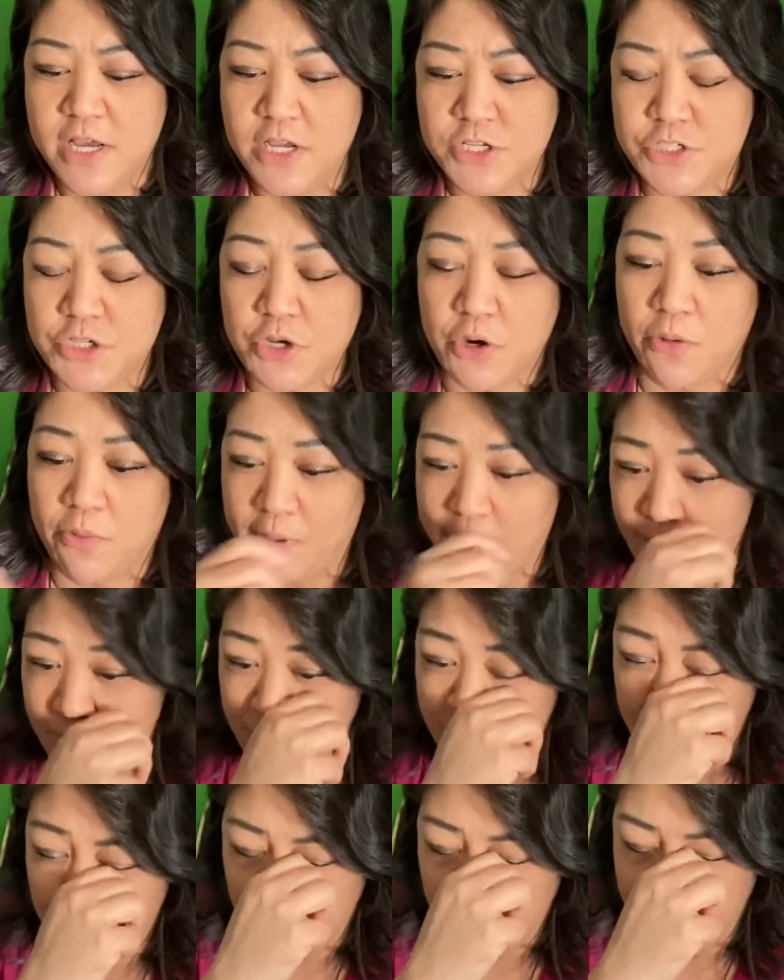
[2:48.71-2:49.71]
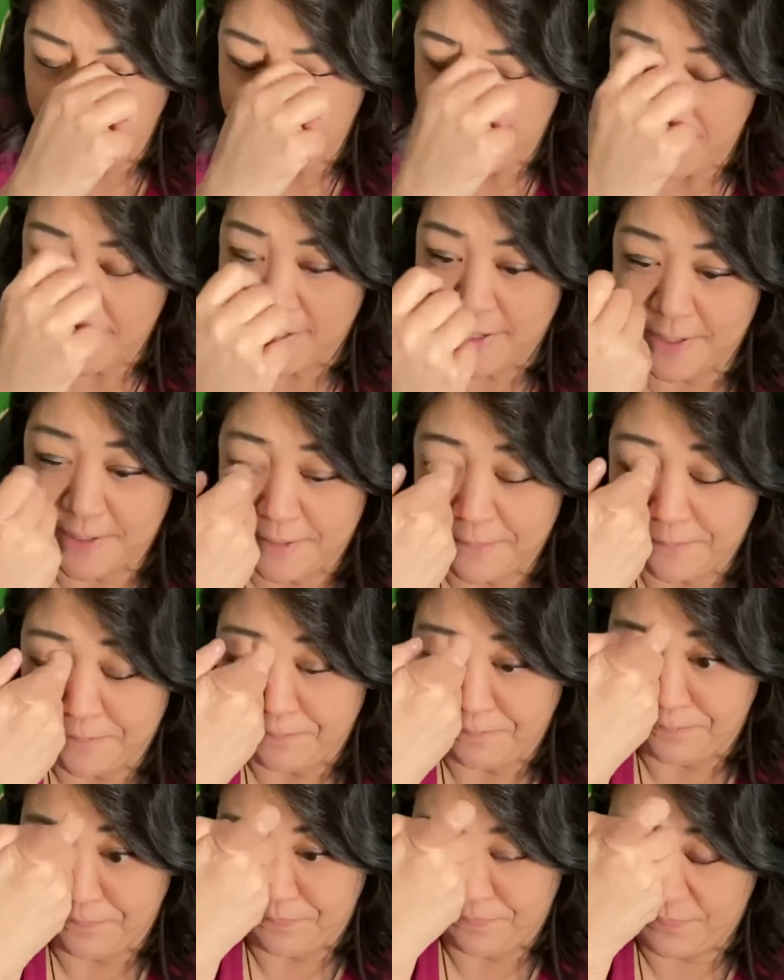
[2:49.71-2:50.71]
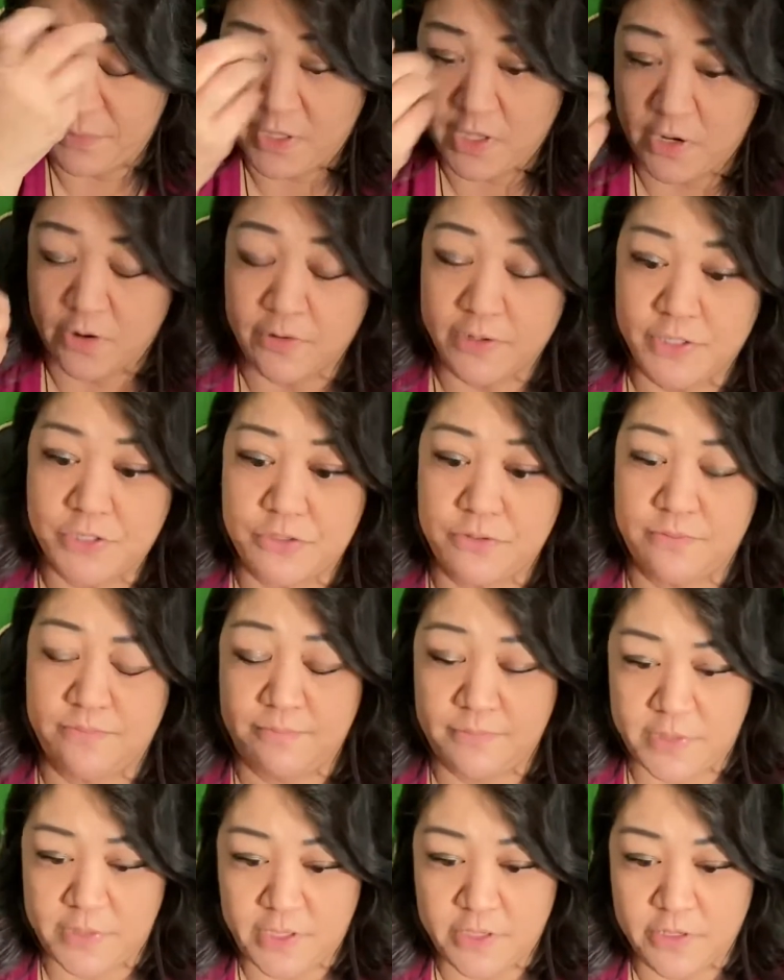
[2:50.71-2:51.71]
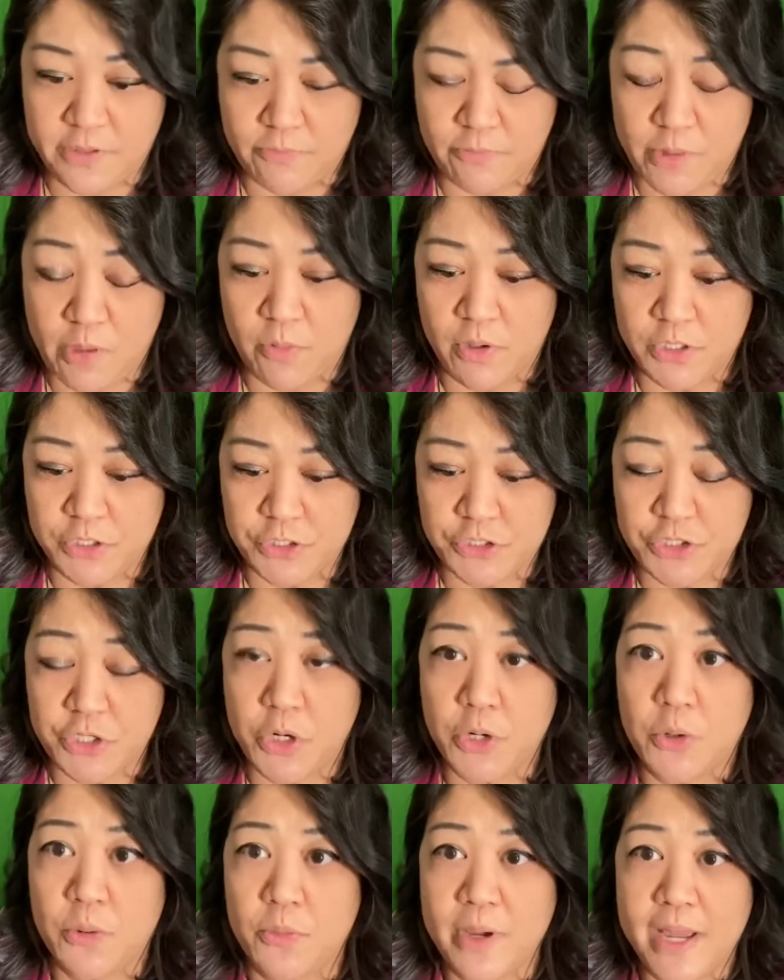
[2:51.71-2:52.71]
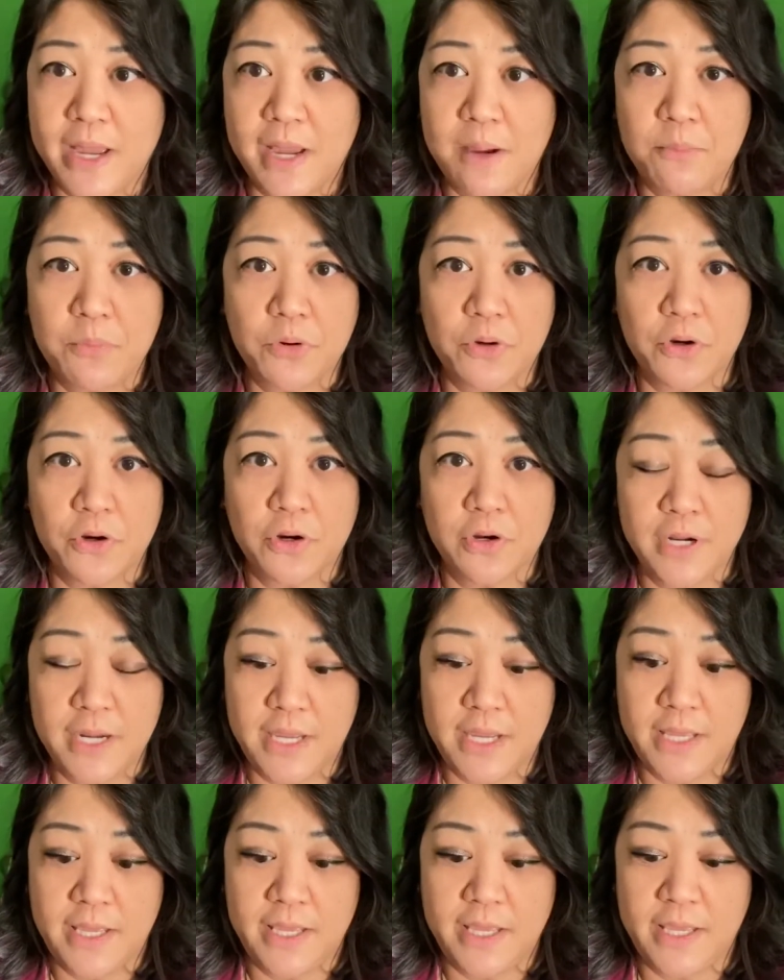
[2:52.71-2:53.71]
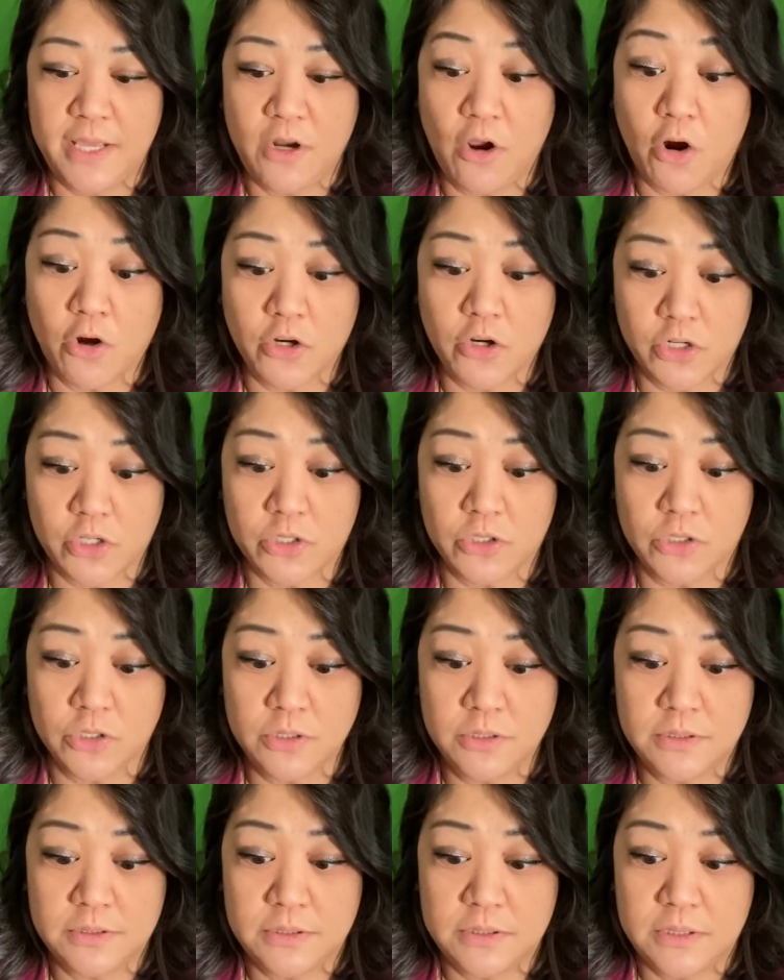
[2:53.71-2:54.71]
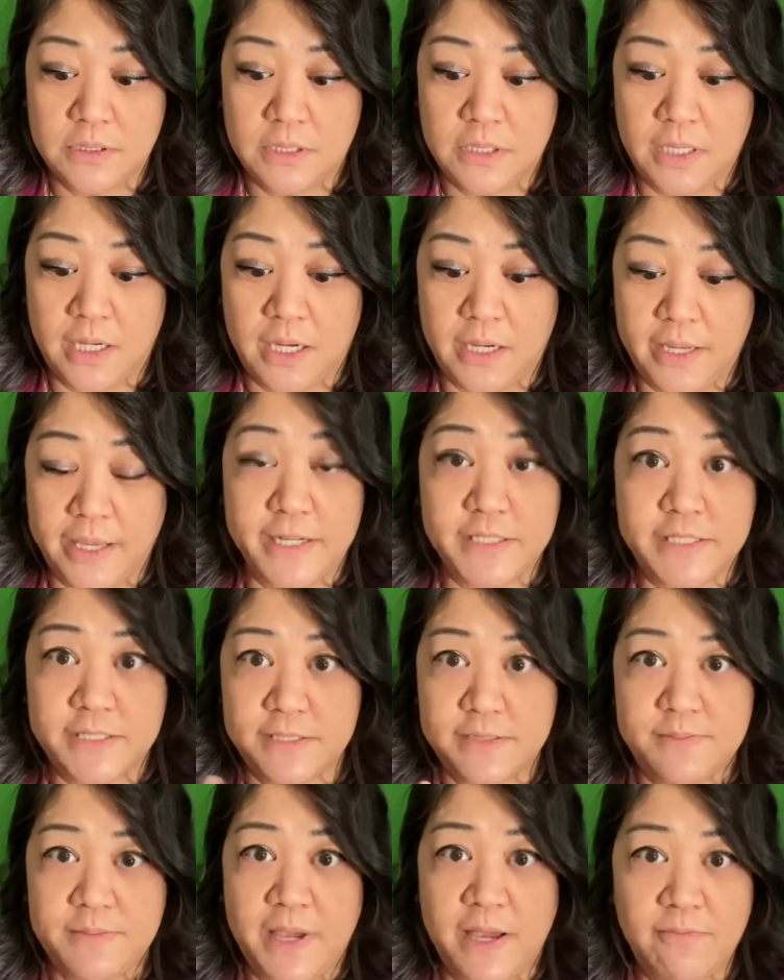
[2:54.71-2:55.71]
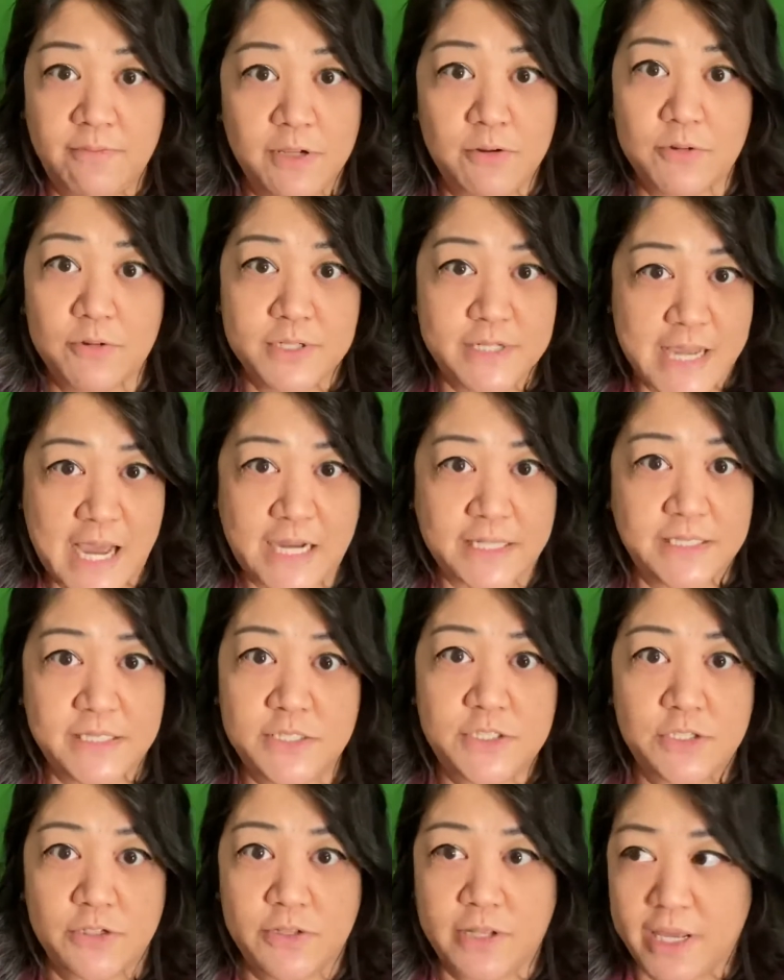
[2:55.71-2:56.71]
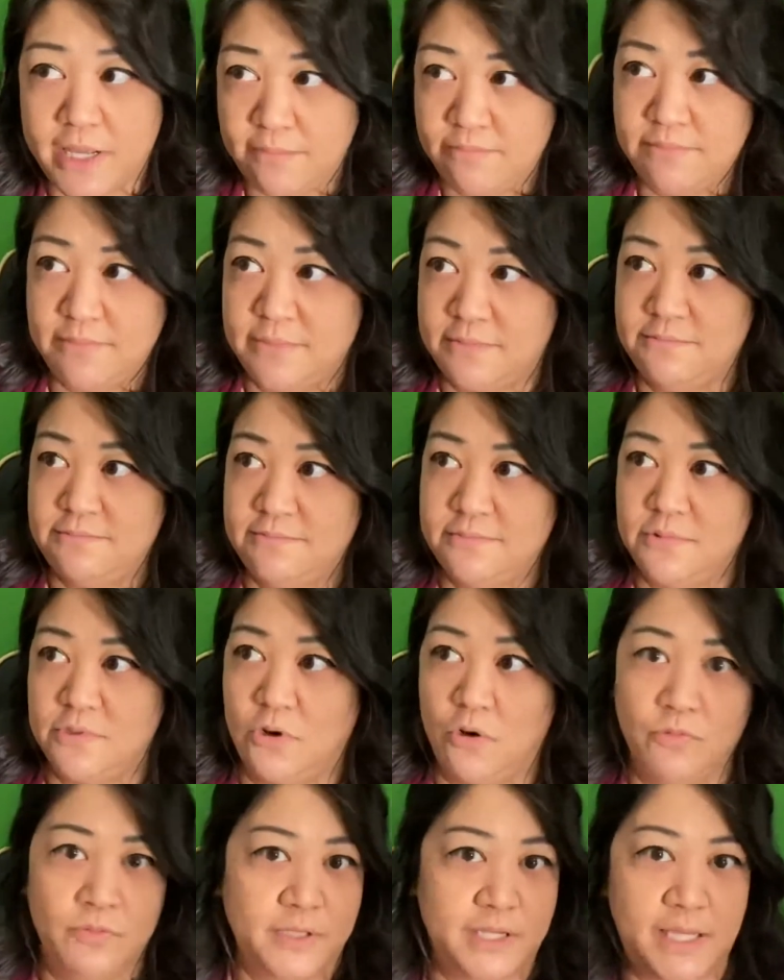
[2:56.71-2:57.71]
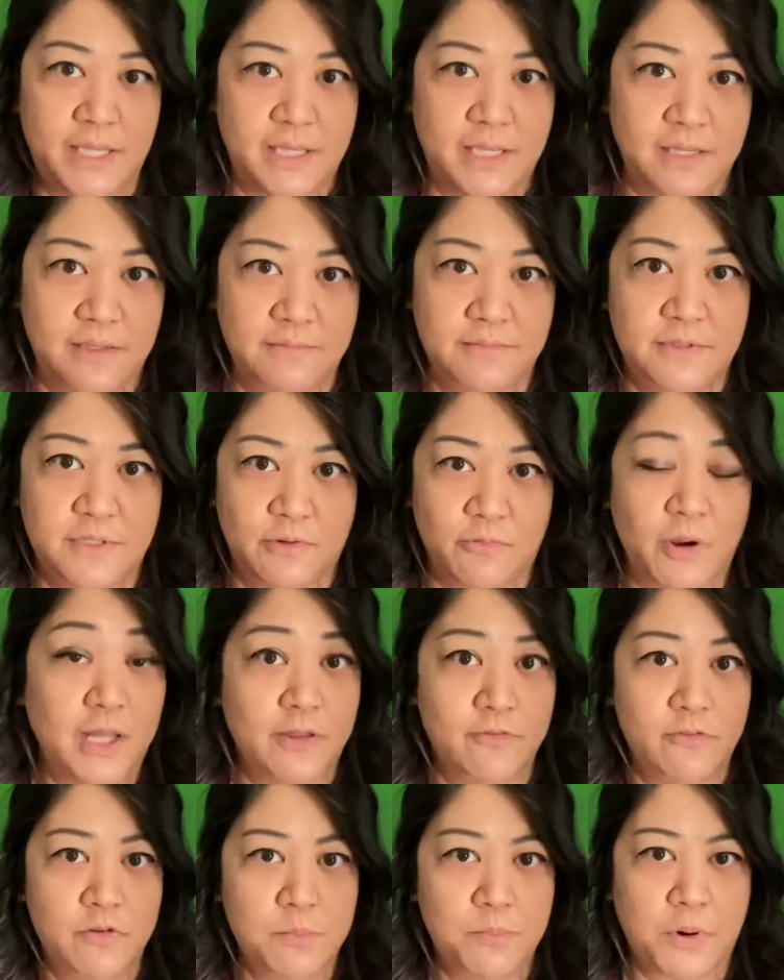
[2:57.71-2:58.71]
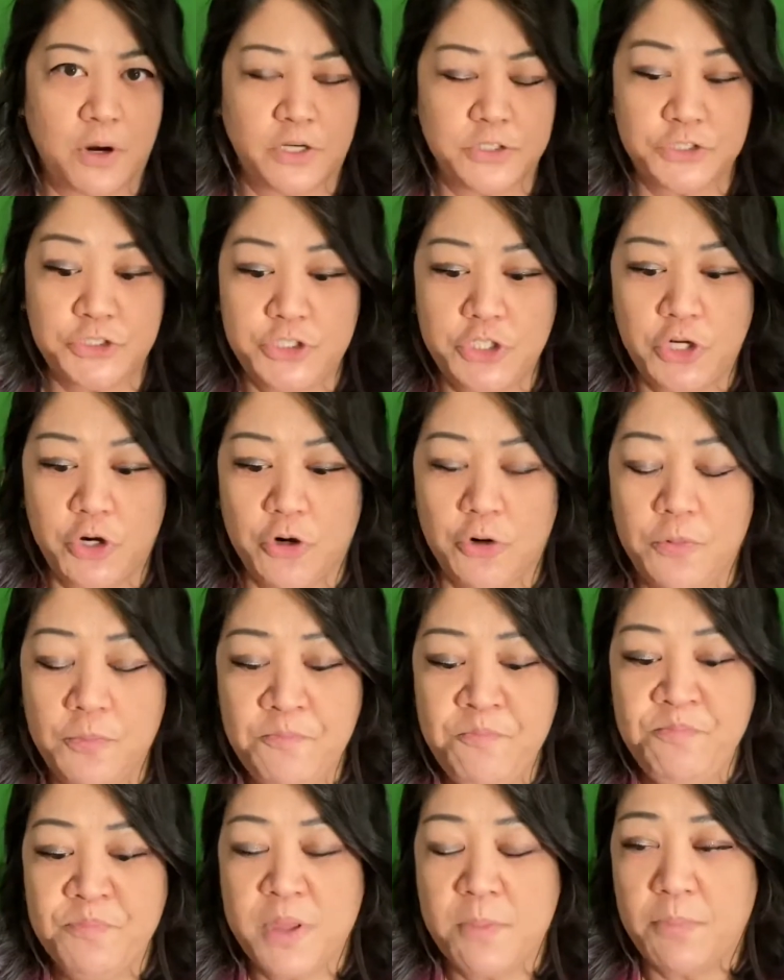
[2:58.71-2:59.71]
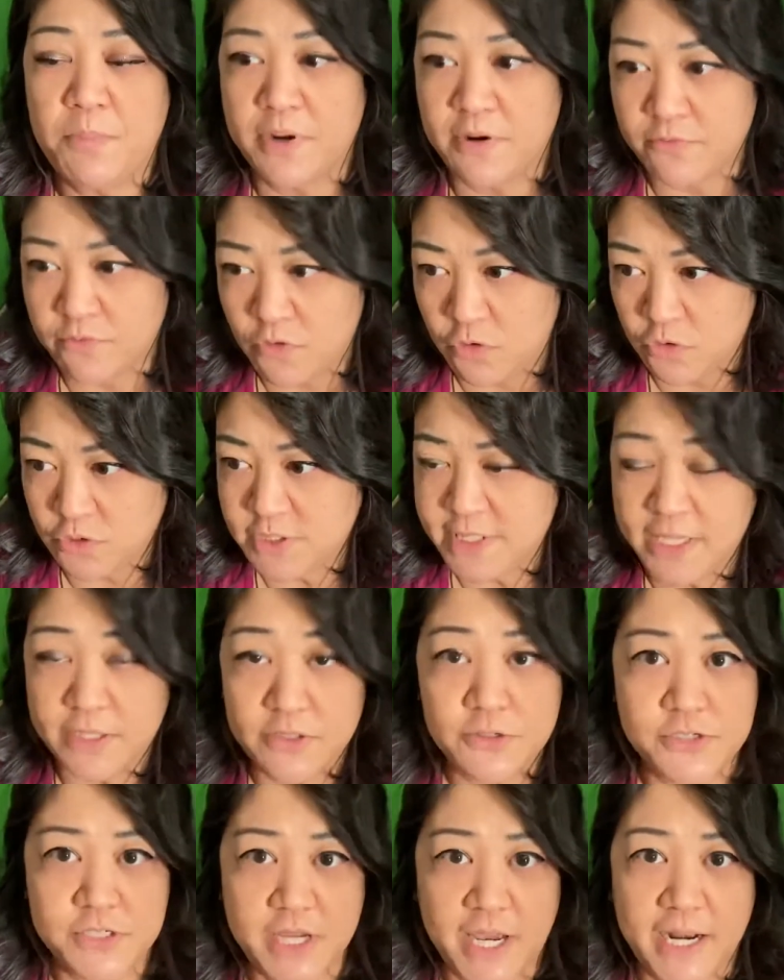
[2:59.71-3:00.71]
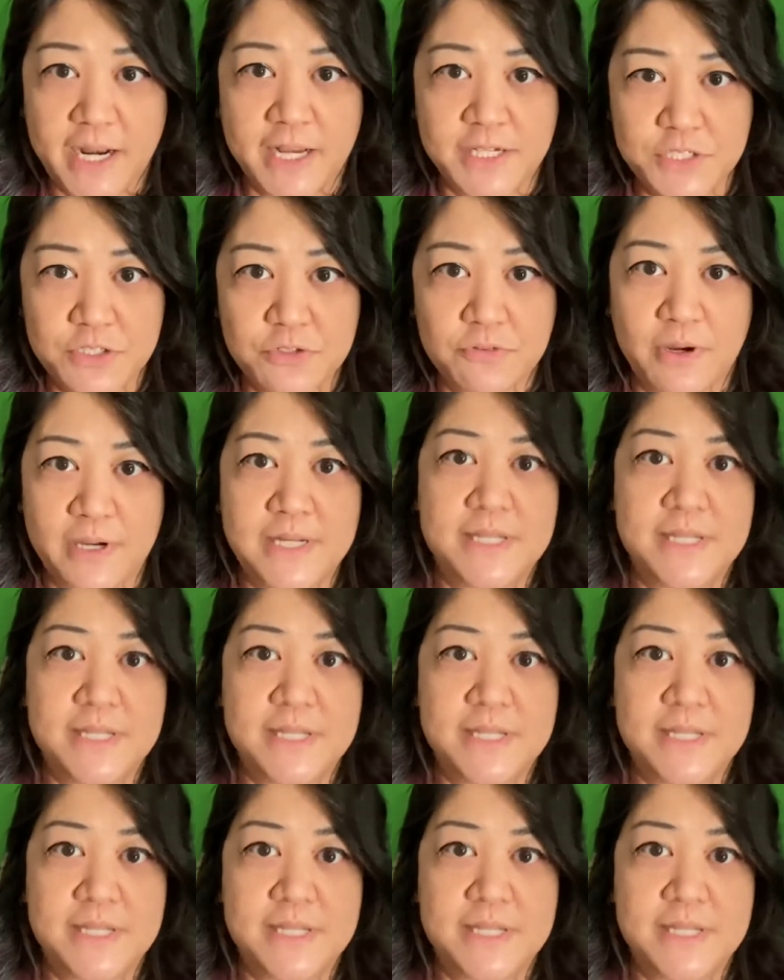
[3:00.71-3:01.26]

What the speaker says: So at one point, they want to show Amber an article, and it's heavily redacted so that only the relevant parts show, but of course the other side has the right to